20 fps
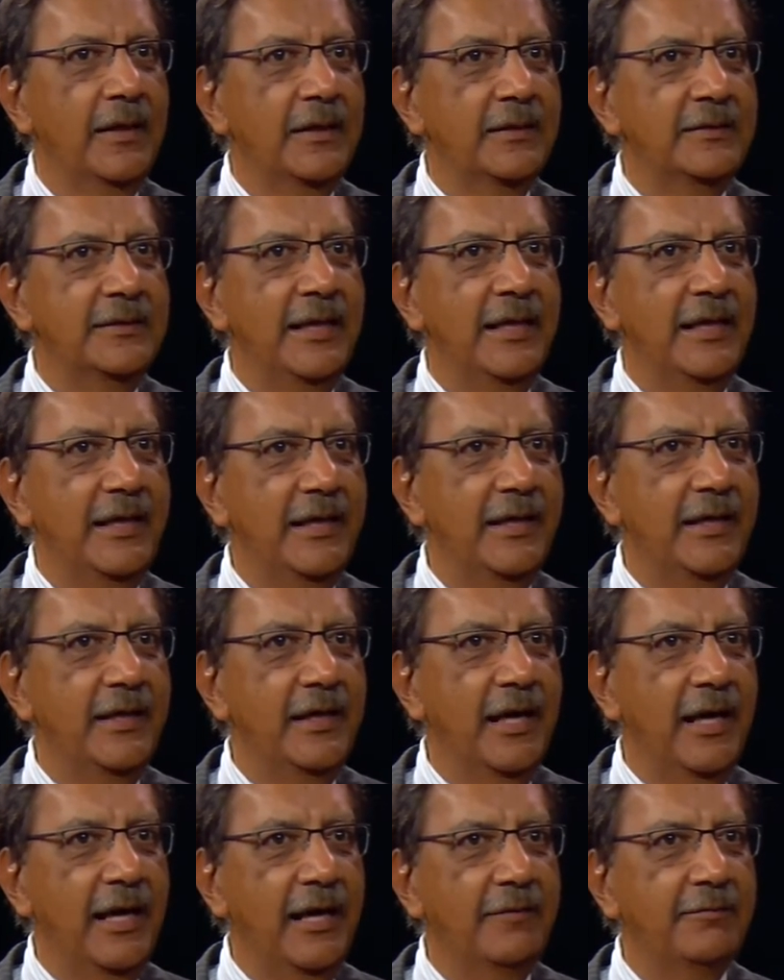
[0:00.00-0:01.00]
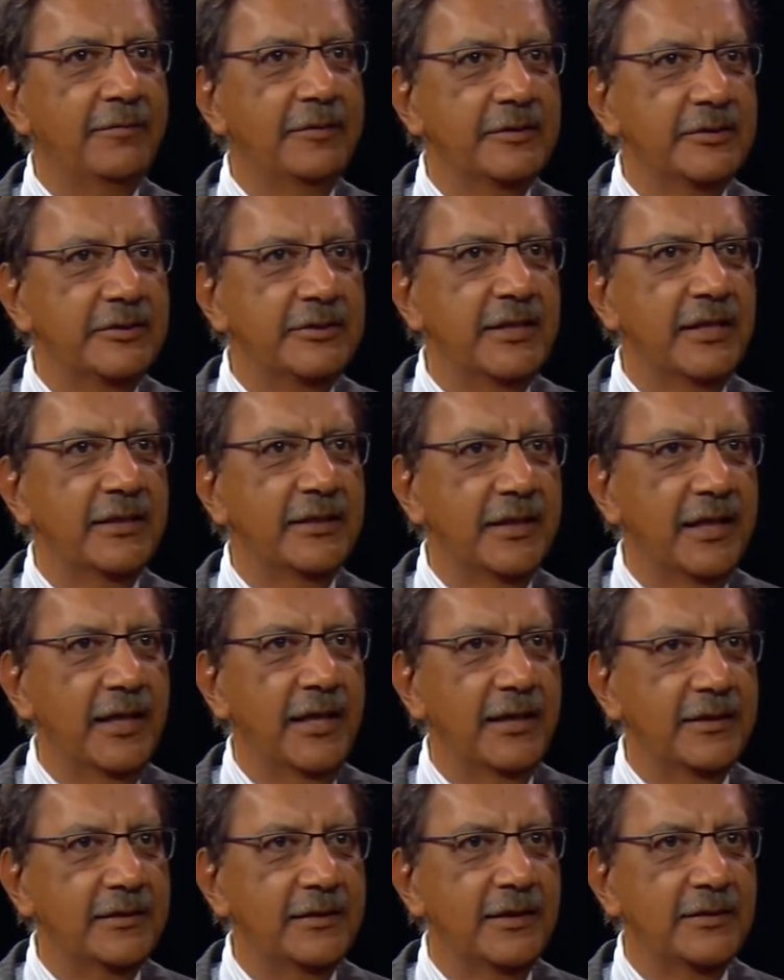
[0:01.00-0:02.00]
They haven't yet
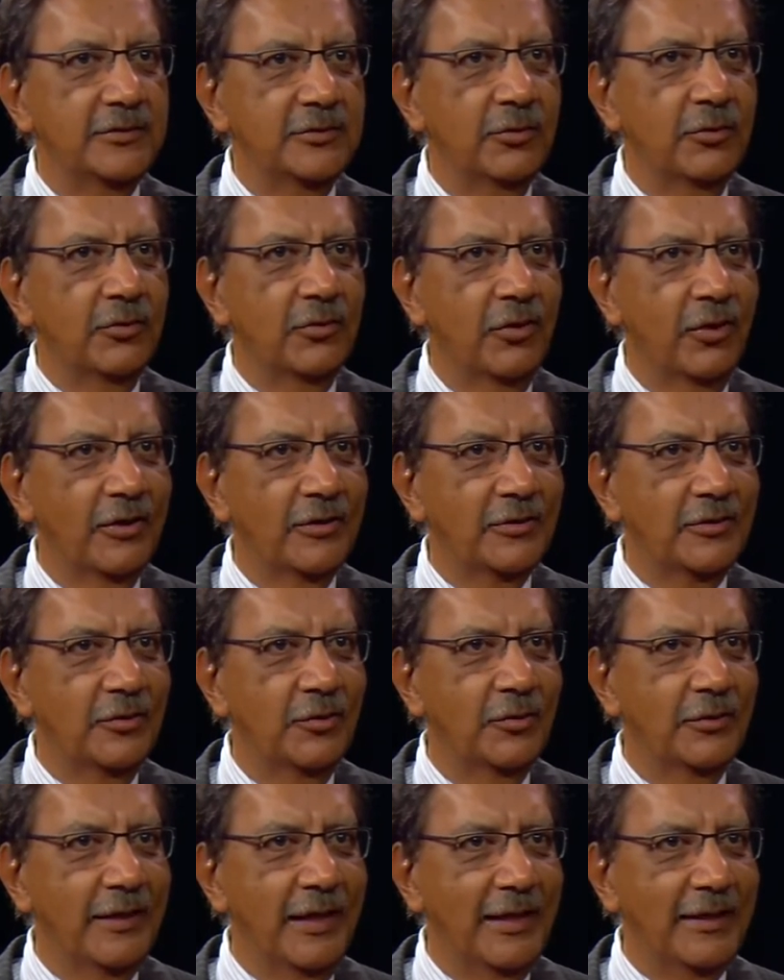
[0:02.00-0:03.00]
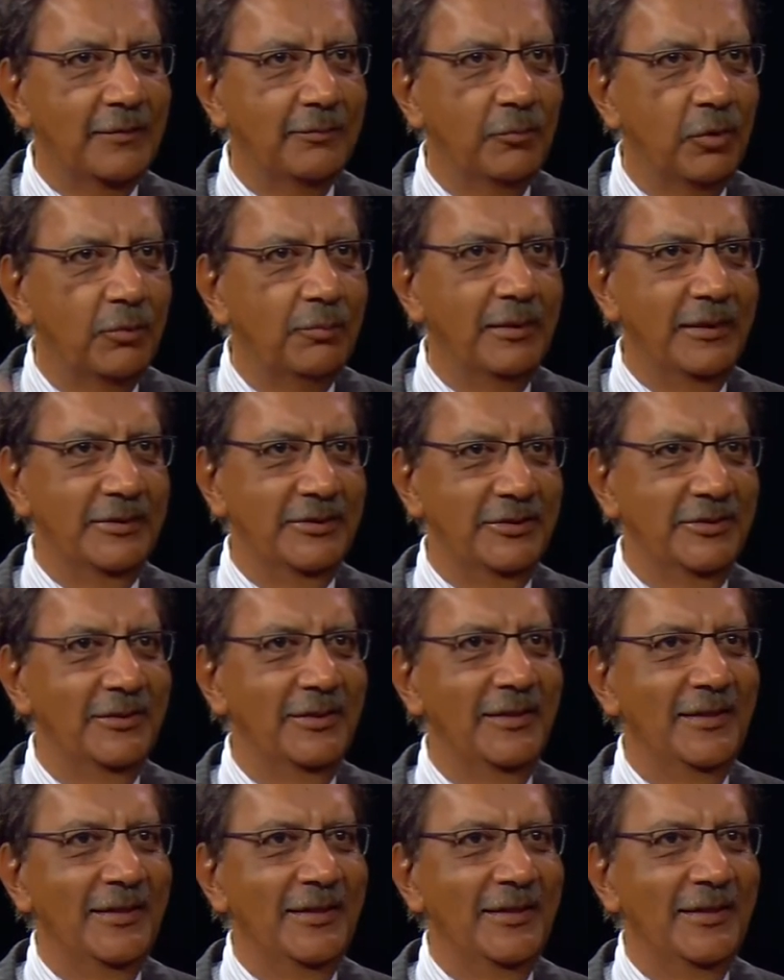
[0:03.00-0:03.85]
had that so-called Kodak moment.